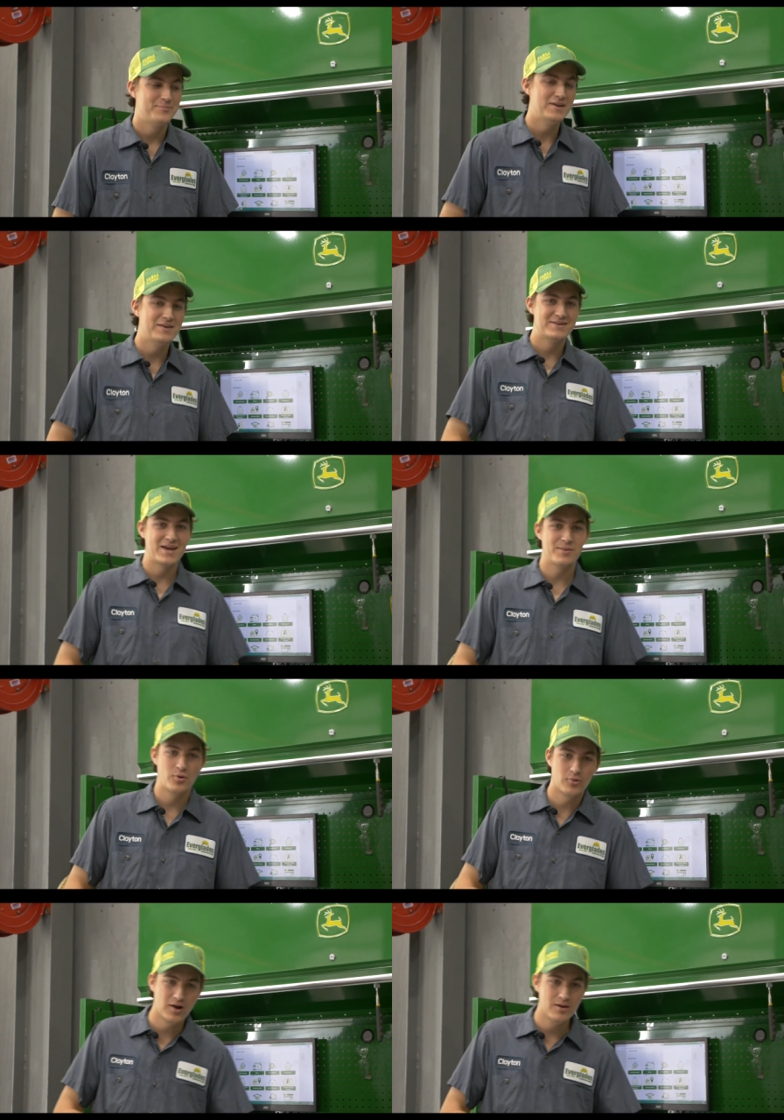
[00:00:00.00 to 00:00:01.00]
Being in the tech
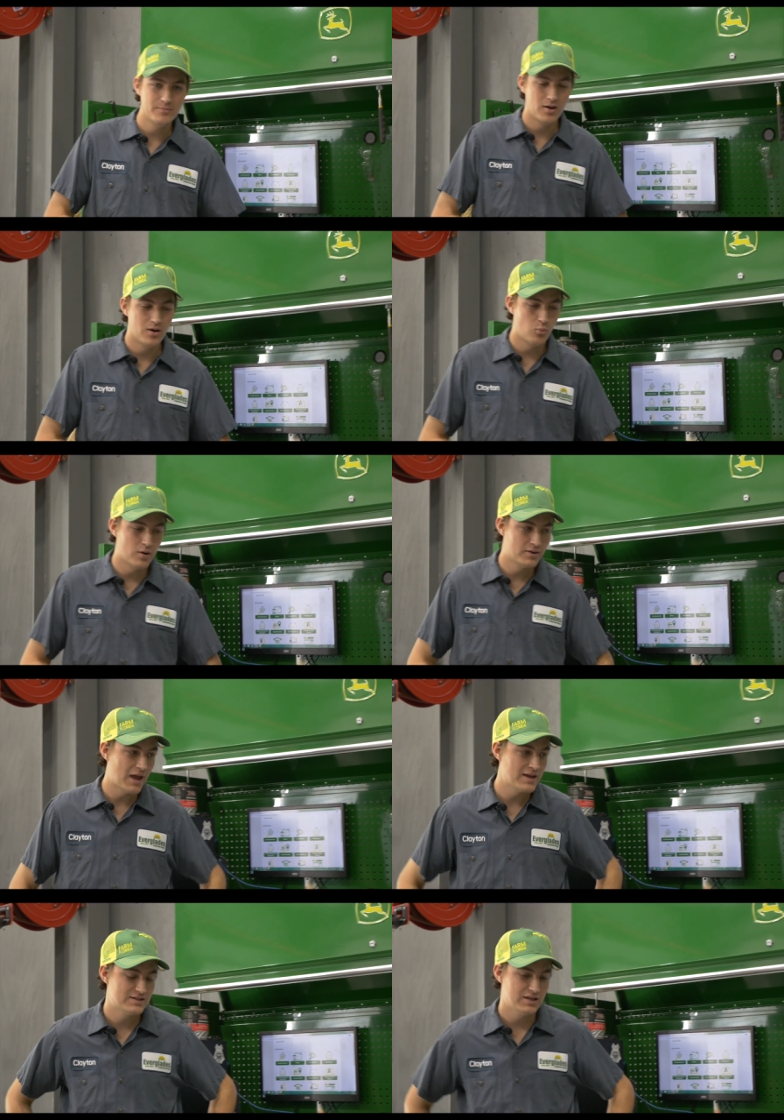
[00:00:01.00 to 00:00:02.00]
program, one
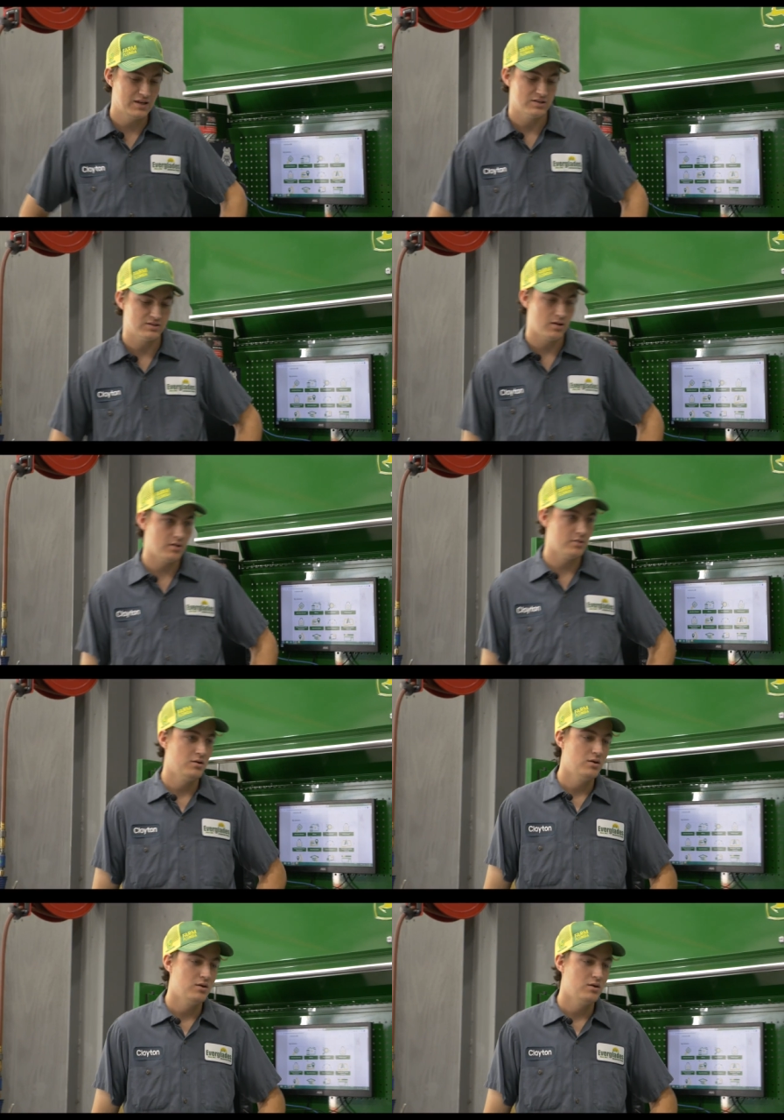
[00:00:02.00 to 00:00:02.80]
nice thing is a